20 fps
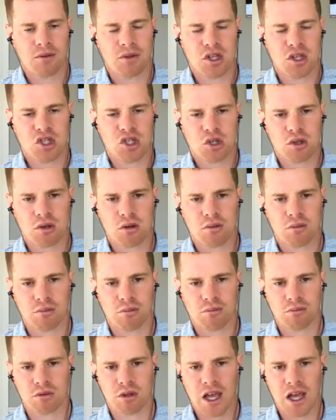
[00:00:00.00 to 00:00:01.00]
these are
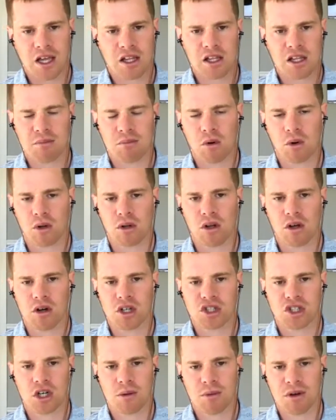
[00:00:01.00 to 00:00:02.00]
likely more
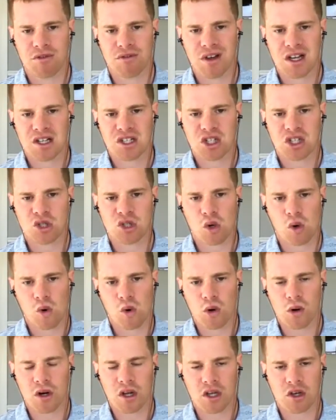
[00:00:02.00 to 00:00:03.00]
long-term infections
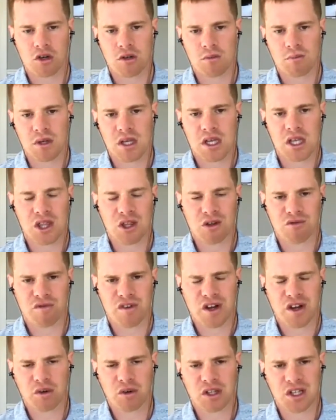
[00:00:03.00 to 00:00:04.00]
or it could be the
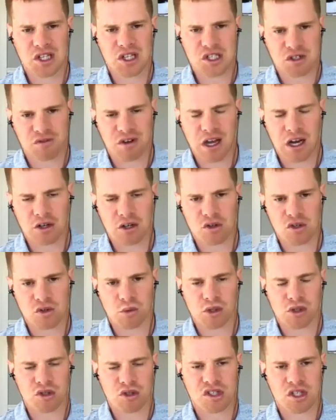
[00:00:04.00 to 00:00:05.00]
virulence factors,
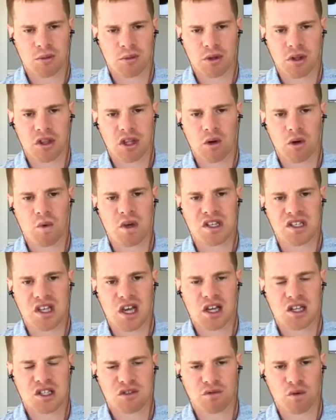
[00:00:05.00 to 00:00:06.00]
which are something that we
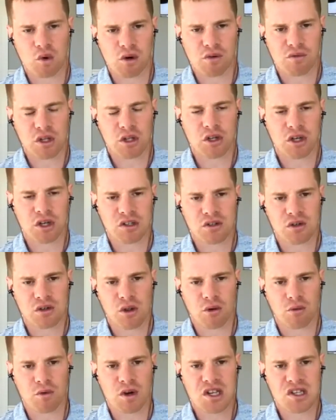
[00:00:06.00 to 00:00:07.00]
test for. If you look
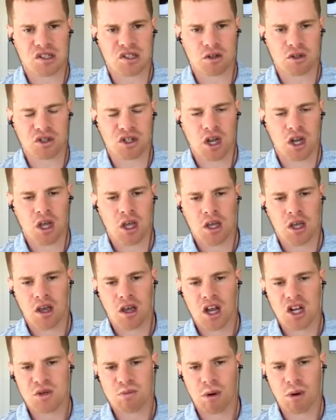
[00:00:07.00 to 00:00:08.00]
into the research,
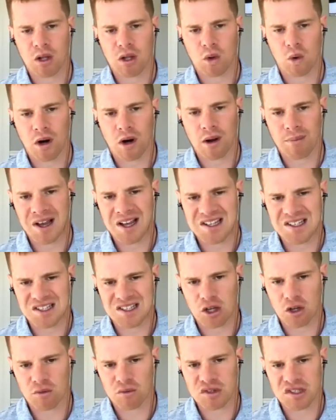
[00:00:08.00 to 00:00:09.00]
H. pylori by
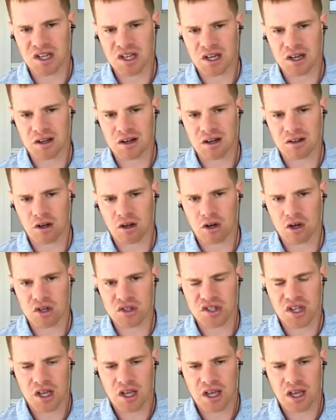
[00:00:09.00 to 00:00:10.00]
itself is not going to
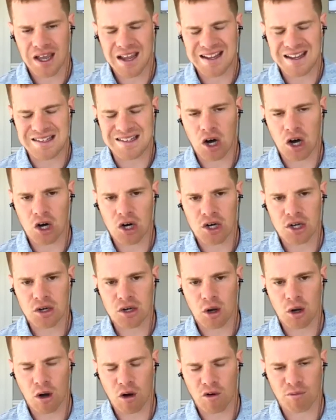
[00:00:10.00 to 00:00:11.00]
cause a
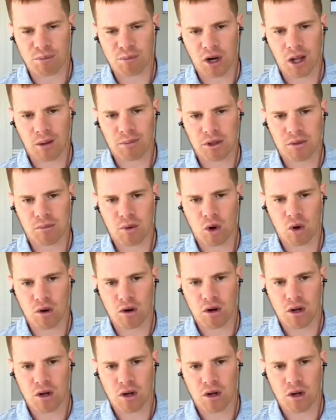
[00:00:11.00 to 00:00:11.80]
ton of problem